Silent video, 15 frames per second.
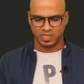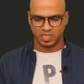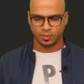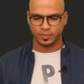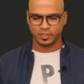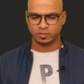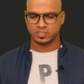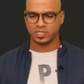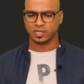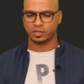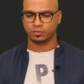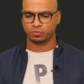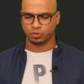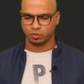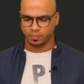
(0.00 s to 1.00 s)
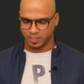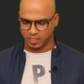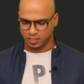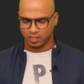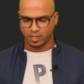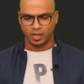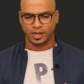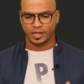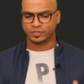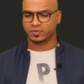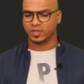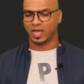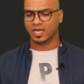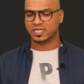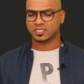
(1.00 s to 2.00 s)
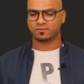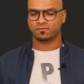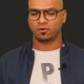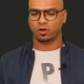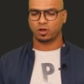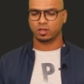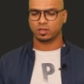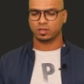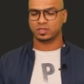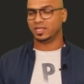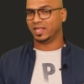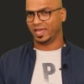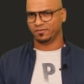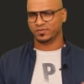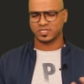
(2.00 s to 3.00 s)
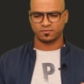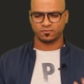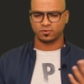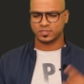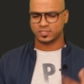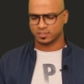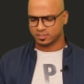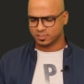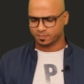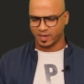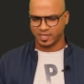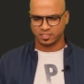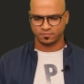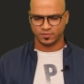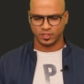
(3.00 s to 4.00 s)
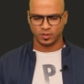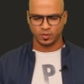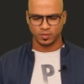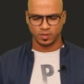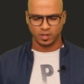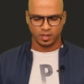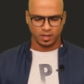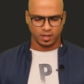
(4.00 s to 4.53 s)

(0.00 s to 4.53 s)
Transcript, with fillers: The moment you say Control B, it will ask for the language. Of course, it's Python, we know.